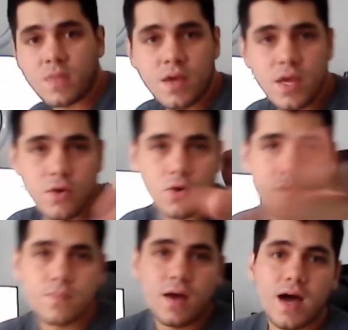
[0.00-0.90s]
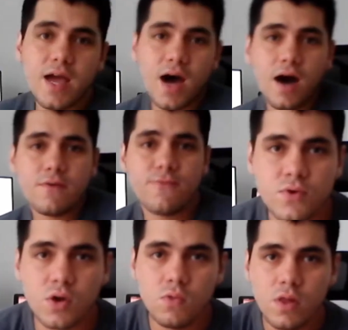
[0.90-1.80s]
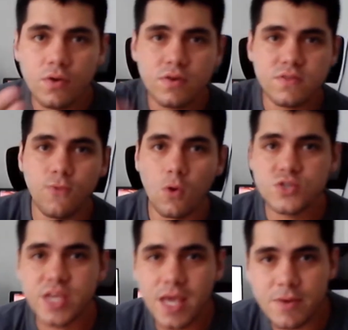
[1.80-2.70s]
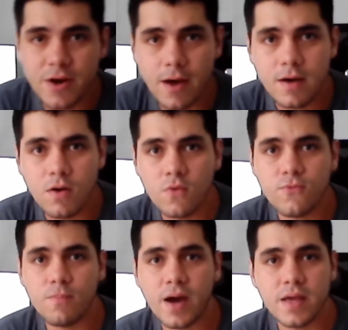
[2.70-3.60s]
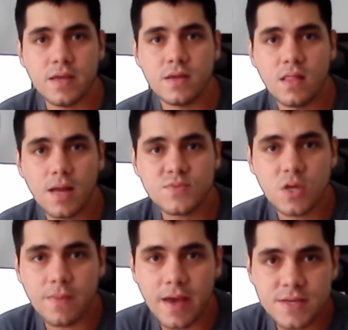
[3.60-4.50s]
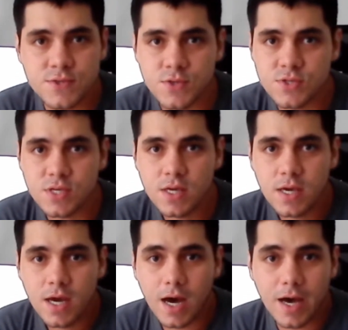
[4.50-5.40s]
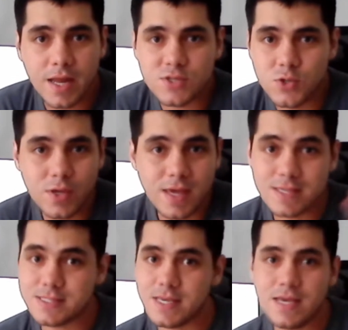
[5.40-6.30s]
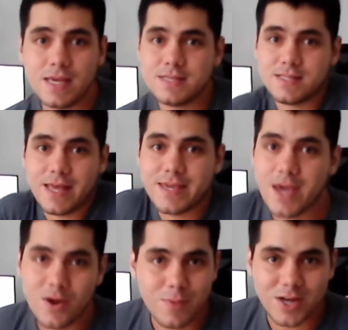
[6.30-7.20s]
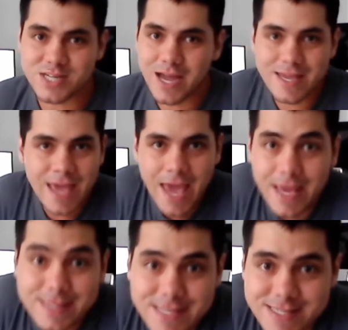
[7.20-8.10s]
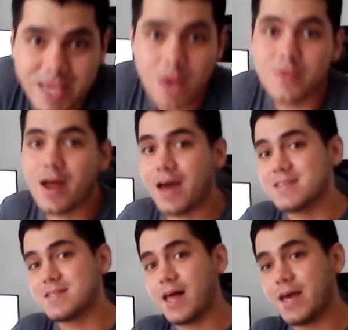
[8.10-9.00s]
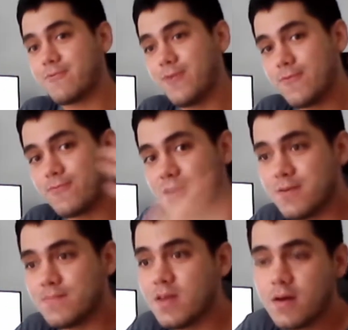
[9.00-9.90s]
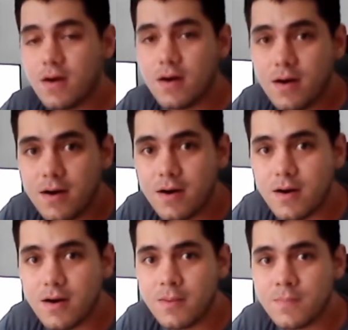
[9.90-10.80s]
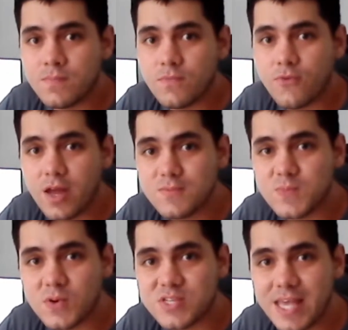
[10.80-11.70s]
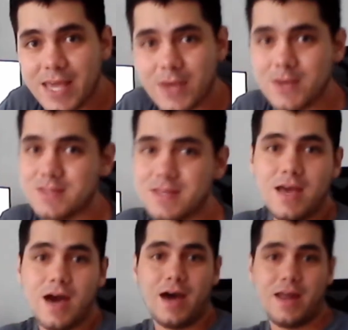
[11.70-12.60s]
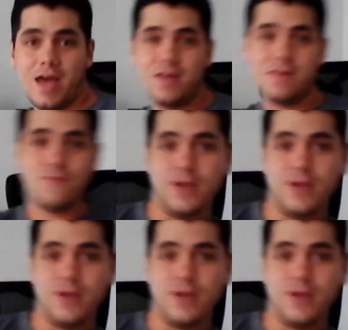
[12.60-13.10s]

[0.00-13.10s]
Here I have regular default camera of my laptop Asus, and as you can see, it's like garbage. I hate this camera. It's like 15 frames per second, and I